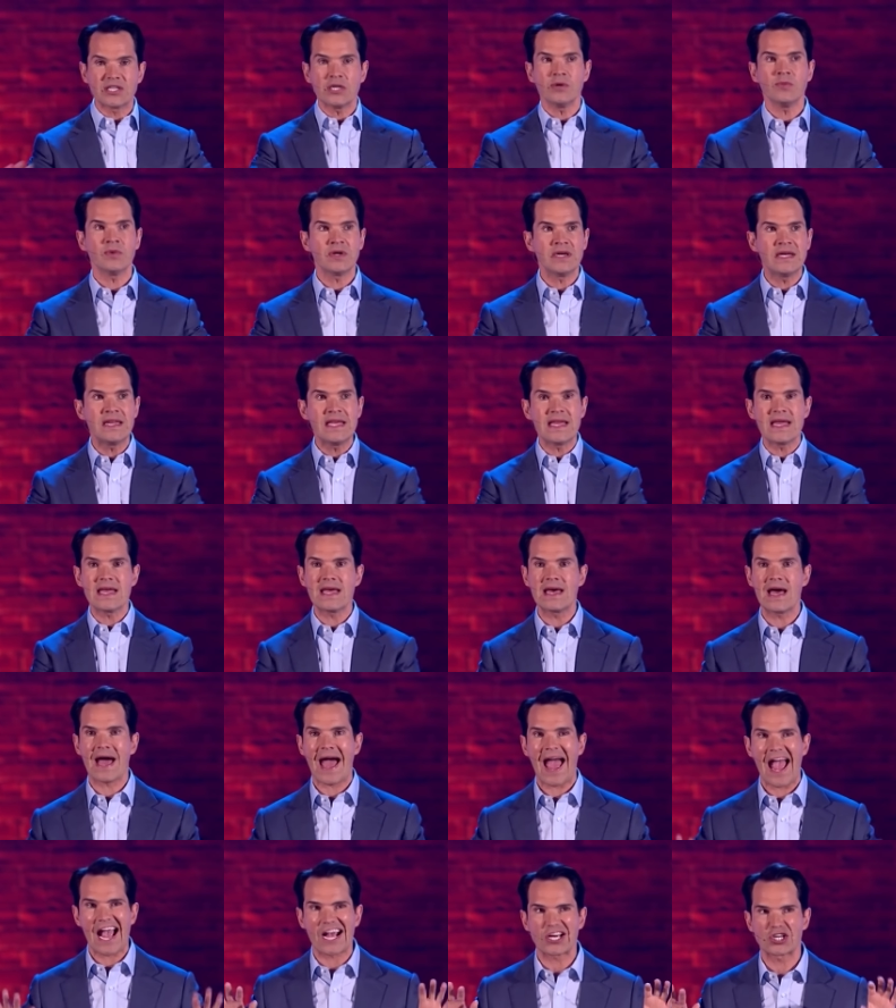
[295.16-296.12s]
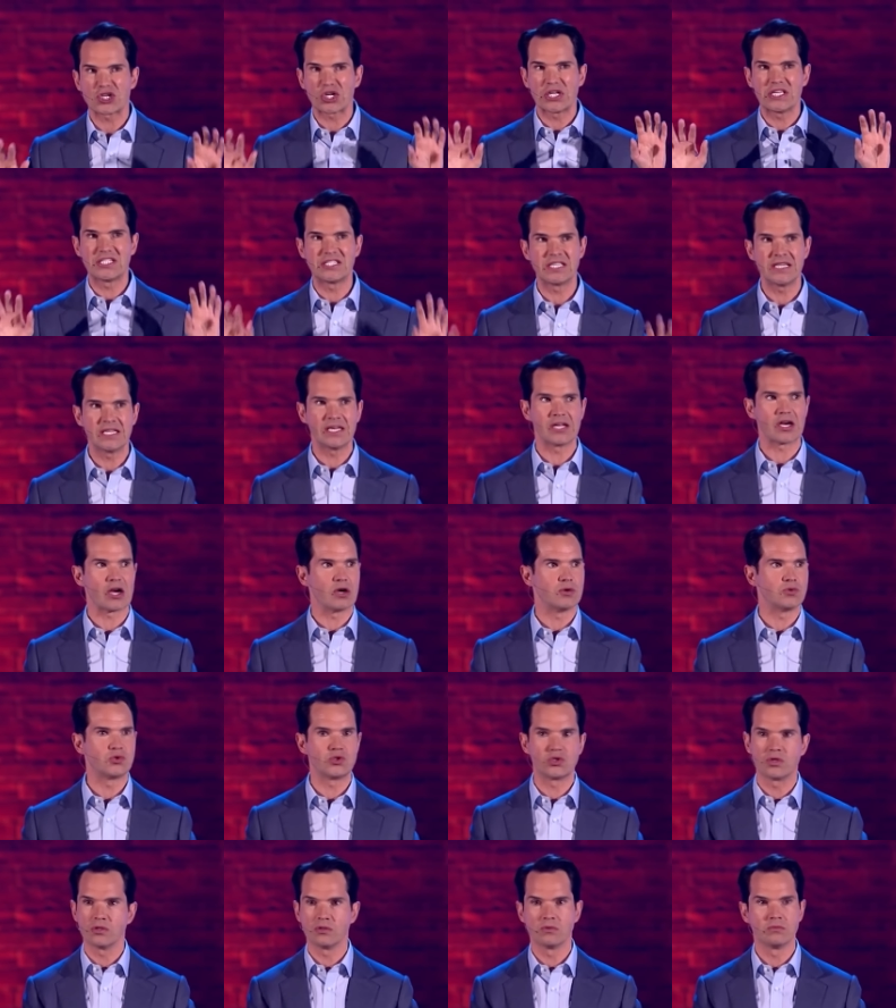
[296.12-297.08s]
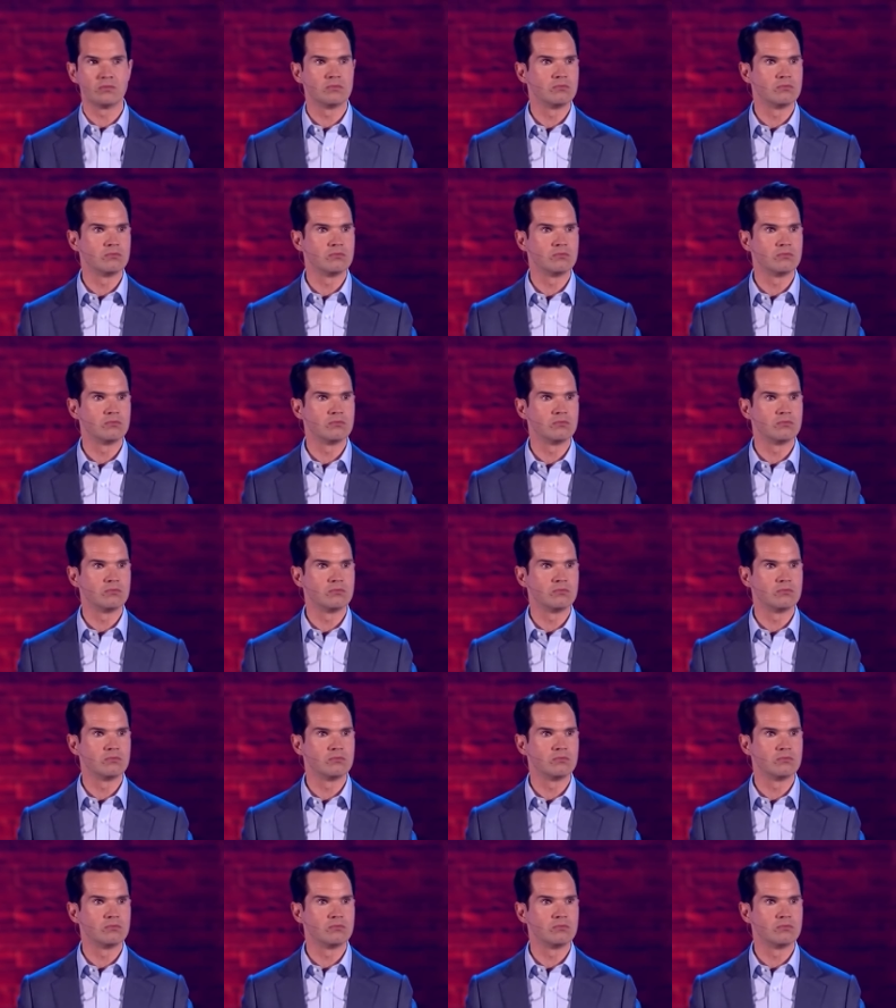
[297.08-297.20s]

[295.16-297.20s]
anyone in here actually seen a ghost?